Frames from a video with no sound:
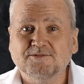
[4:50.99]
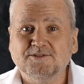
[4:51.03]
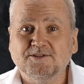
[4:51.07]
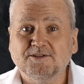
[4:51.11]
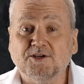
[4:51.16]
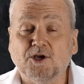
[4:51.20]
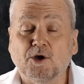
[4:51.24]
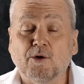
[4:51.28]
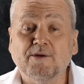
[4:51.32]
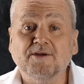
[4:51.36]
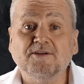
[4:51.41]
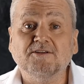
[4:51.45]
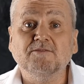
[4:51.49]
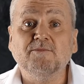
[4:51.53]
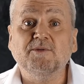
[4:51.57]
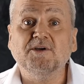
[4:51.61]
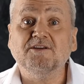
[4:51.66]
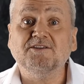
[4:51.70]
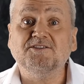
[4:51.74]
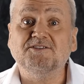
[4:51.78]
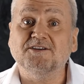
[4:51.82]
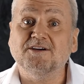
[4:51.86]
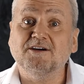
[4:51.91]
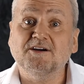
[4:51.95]
"Going to be a
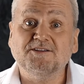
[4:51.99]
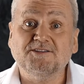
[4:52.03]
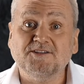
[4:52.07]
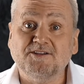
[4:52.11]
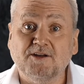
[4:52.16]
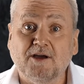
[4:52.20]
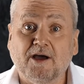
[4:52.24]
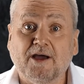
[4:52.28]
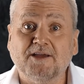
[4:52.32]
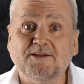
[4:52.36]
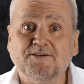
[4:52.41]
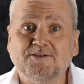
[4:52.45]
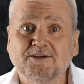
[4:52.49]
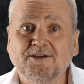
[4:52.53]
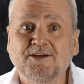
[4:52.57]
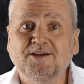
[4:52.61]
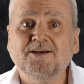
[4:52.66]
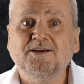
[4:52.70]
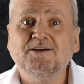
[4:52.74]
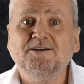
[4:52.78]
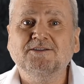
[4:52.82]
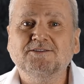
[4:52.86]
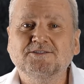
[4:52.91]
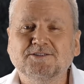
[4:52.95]
dirty night,"
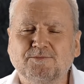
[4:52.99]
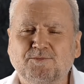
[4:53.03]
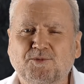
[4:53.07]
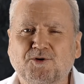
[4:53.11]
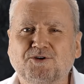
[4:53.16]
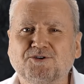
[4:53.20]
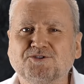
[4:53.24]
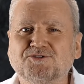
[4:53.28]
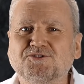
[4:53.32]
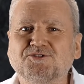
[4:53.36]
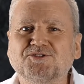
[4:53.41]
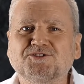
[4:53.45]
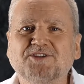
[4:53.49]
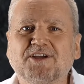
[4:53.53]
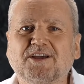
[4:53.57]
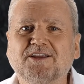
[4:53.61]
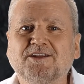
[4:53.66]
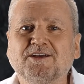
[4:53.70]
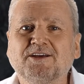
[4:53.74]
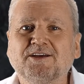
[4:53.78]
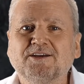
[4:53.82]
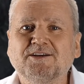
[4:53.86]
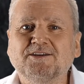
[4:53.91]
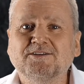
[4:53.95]
the purser said,
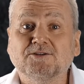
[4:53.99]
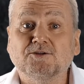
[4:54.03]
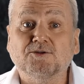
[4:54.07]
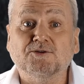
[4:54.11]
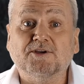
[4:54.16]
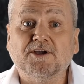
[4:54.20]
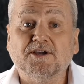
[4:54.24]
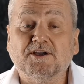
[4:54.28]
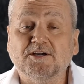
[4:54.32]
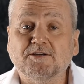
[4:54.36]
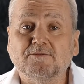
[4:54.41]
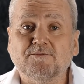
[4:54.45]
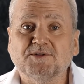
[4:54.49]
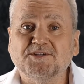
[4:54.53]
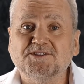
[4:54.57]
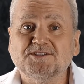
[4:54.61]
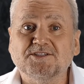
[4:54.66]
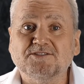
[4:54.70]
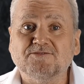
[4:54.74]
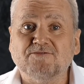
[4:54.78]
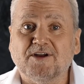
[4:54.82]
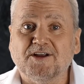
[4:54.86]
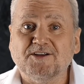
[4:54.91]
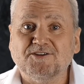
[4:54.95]
looking at
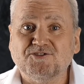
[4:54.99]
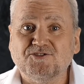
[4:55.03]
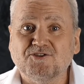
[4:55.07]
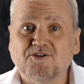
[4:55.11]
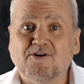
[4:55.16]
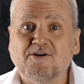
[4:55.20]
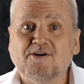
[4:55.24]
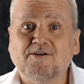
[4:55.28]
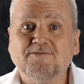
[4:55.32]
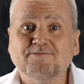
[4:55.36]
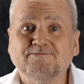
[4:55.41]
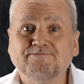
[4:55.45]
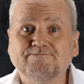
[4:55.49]
Mrs. Renshaw.